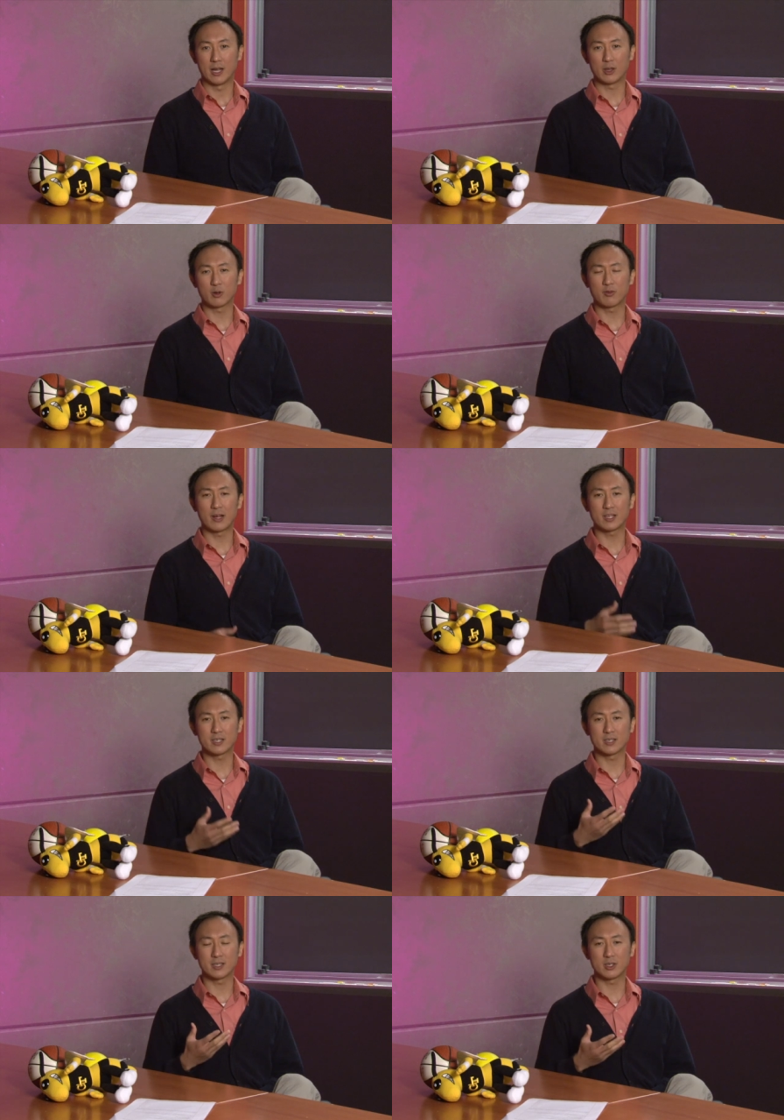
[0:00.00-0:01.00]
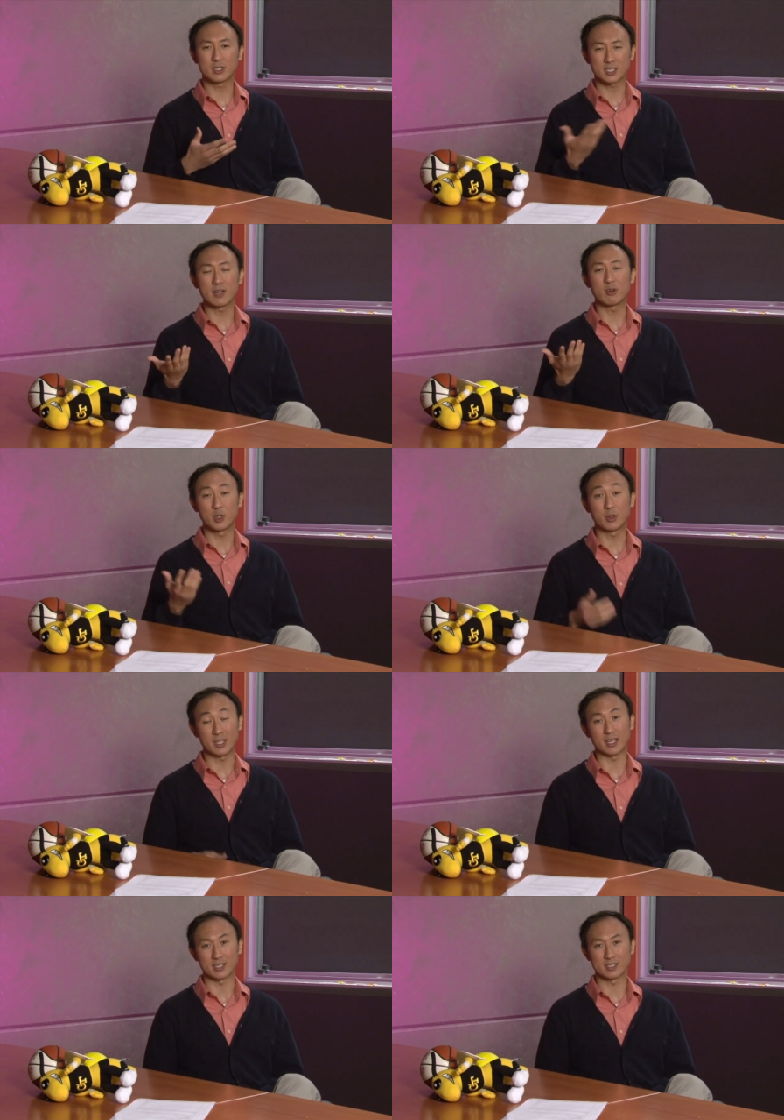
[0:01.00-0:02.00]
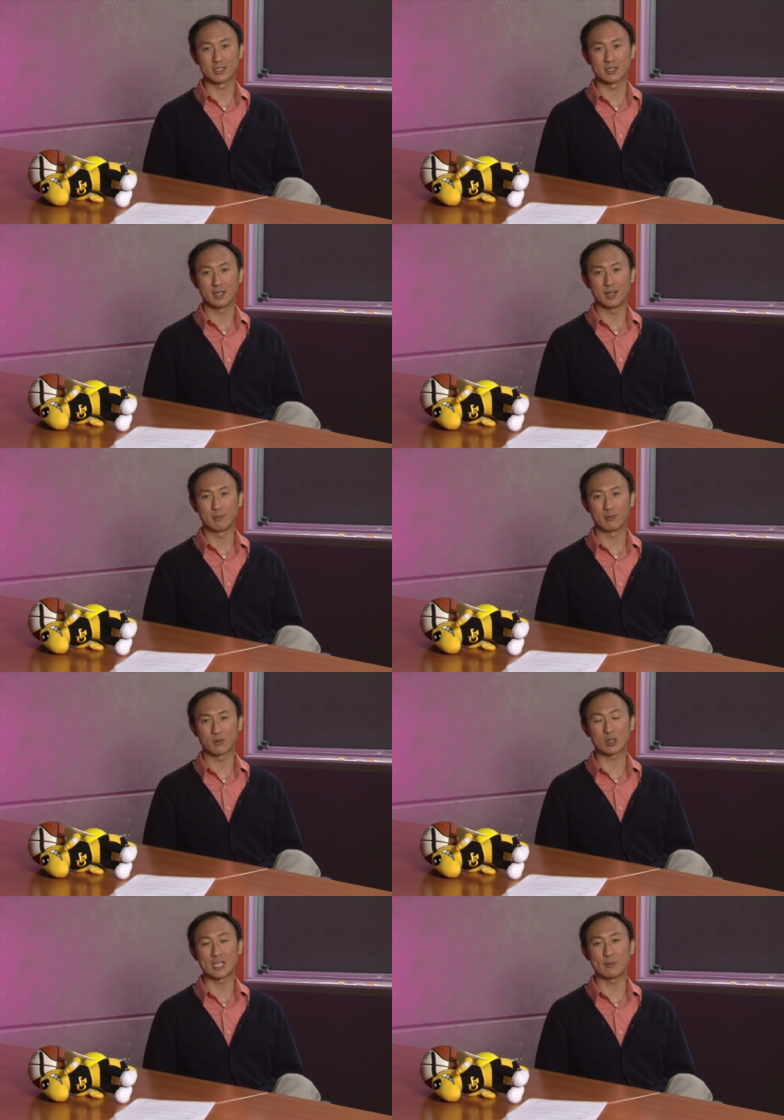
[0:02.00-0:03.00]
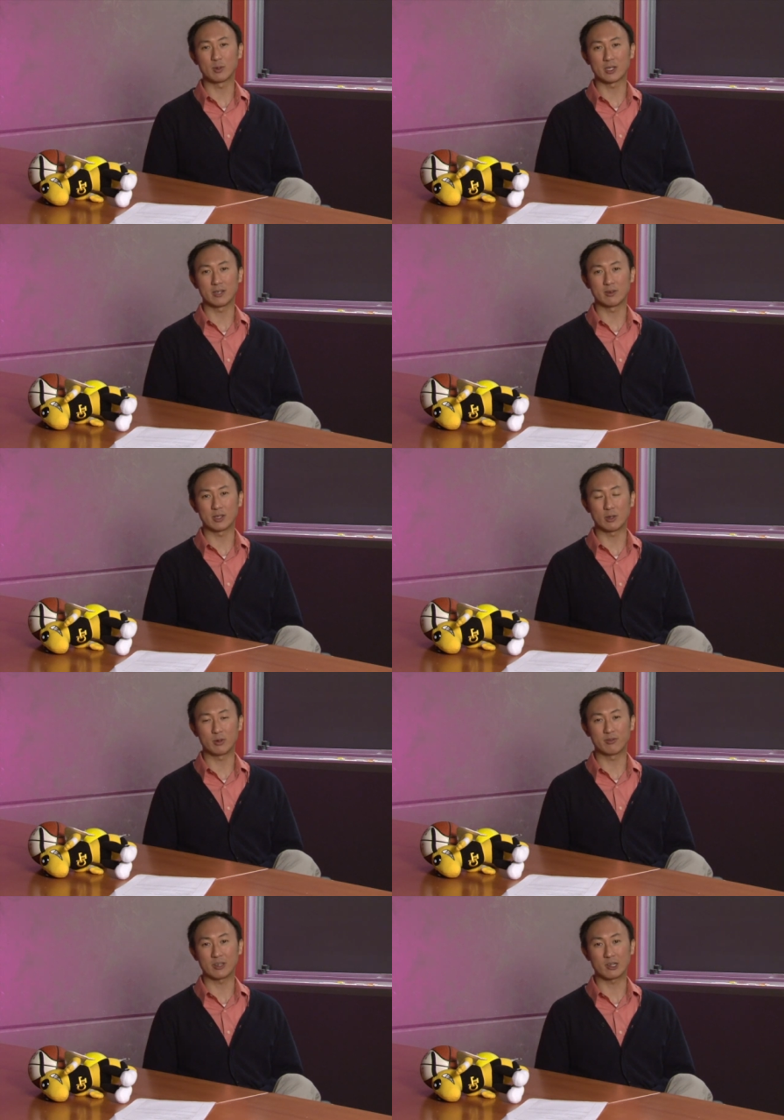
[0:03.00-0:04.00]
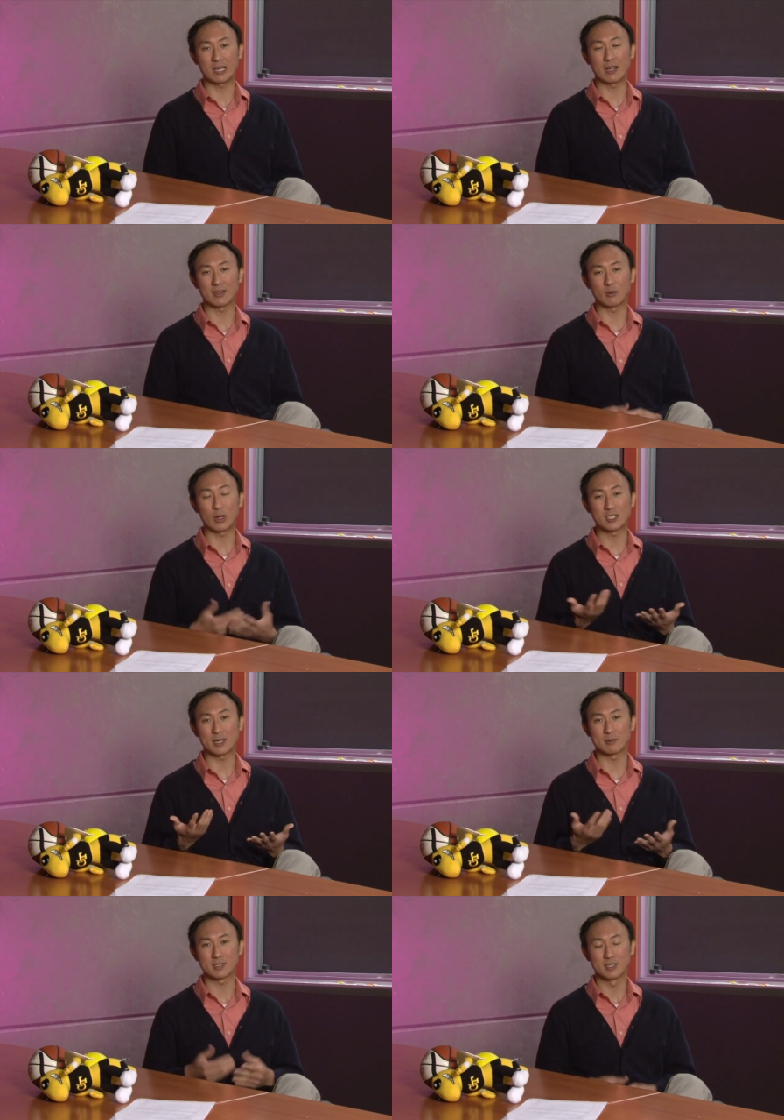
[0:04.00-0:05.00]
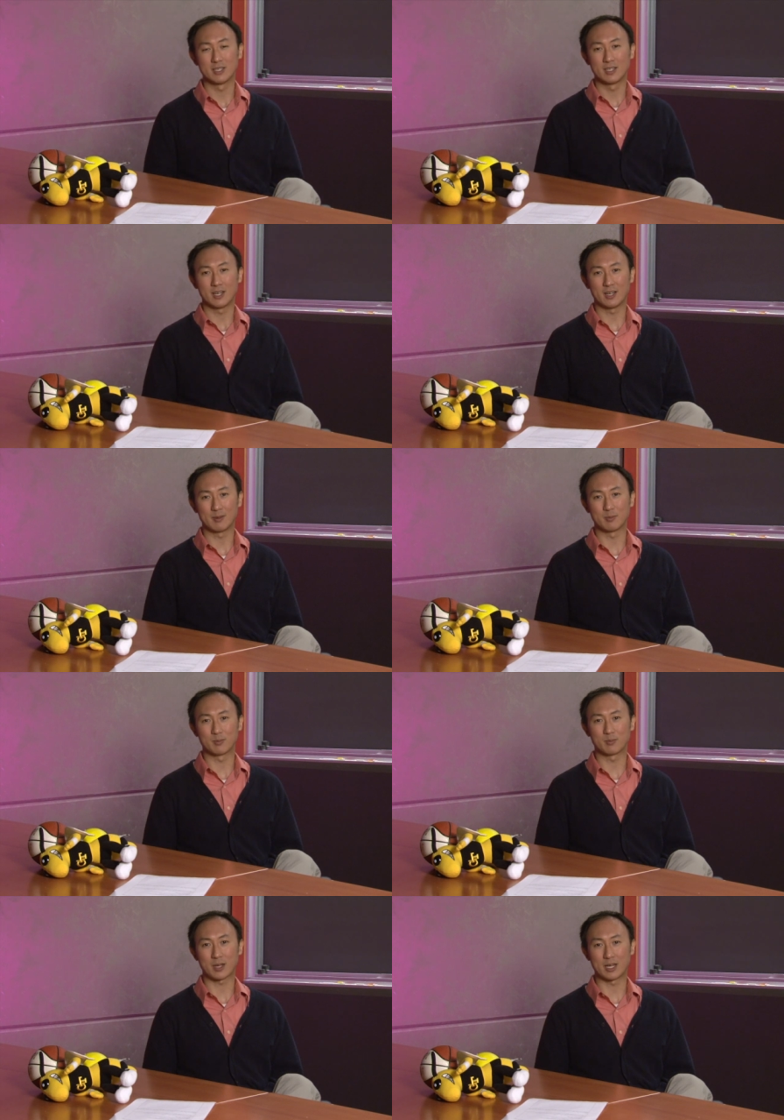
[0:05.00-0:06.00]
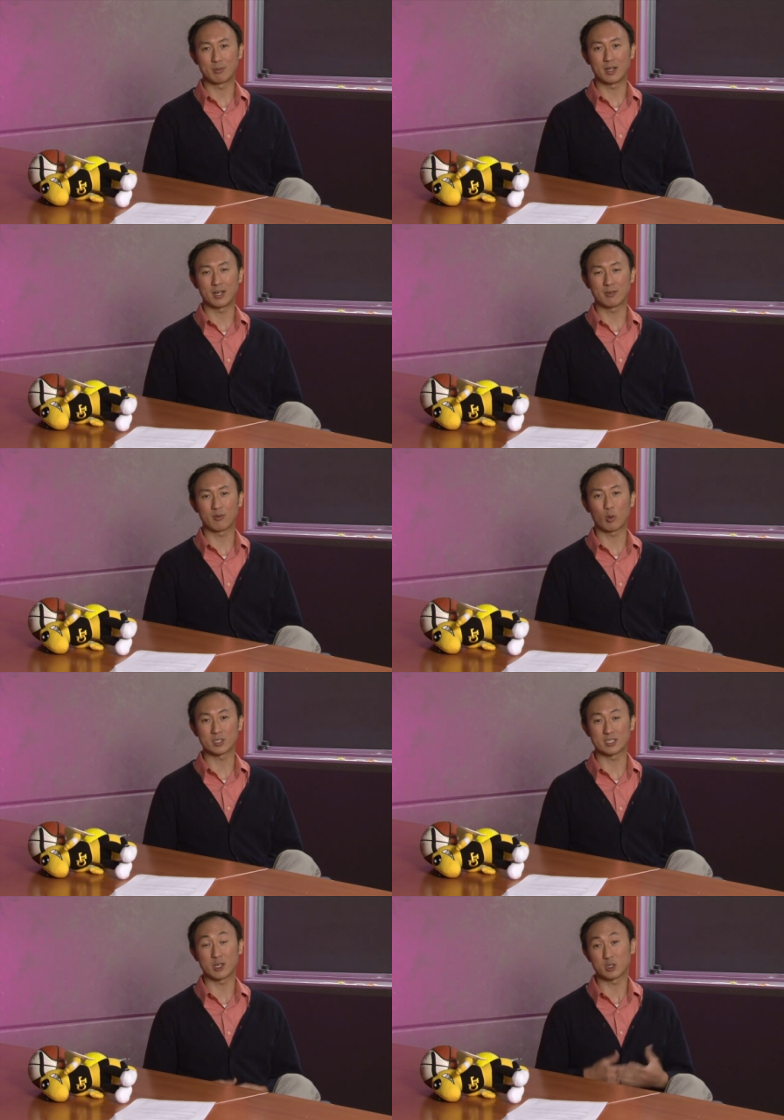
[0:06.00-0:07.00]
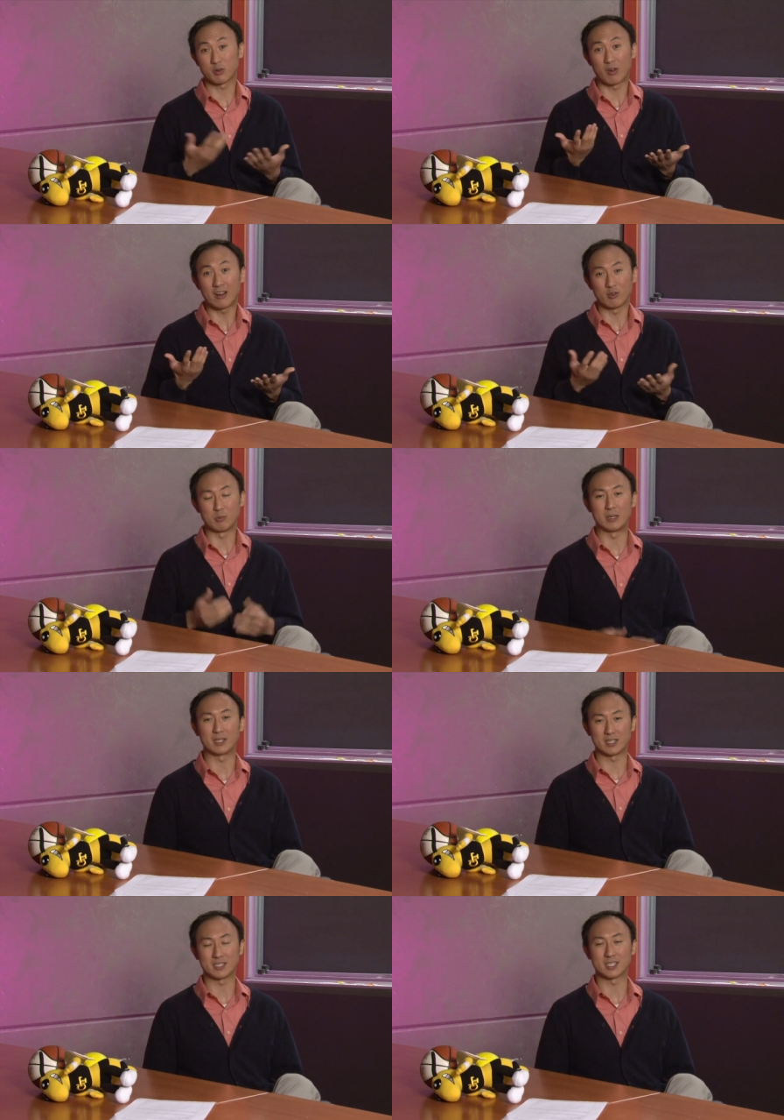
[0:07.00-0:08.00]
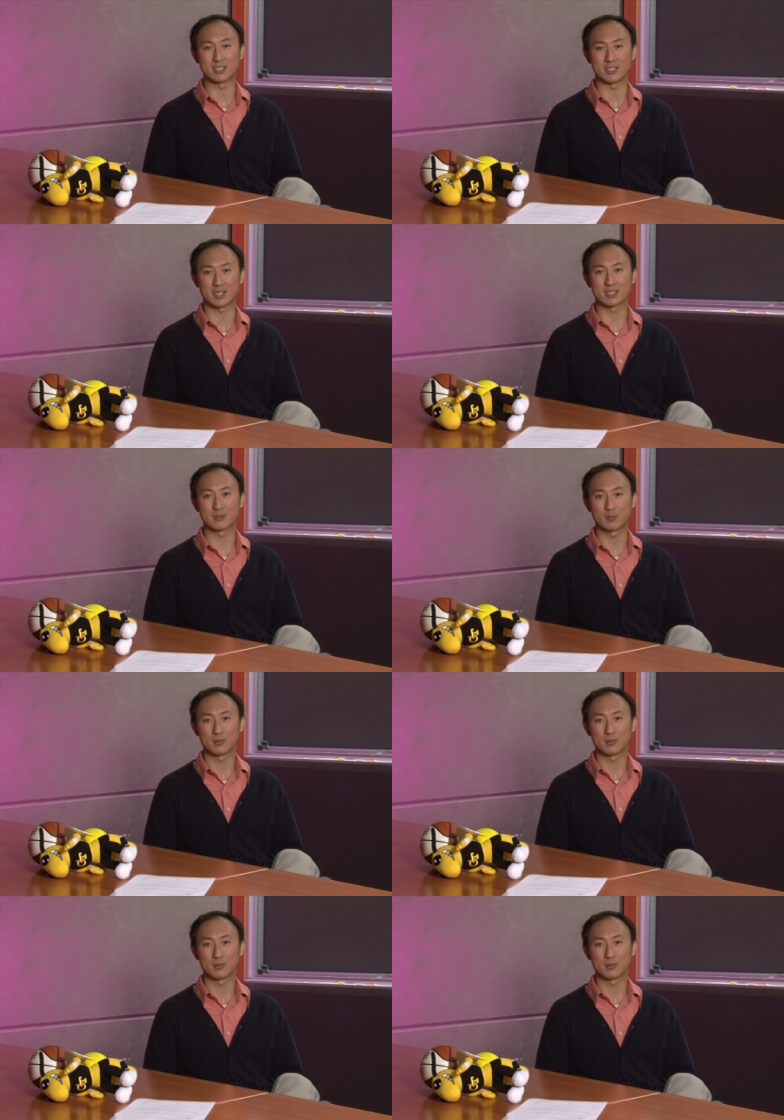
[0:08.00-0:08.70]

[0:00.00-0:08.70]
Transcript: And they'll find, they'll discover new things. Um, for example, they, they'll have figured out that raindrops um, can apply forces that are survivable by these insects.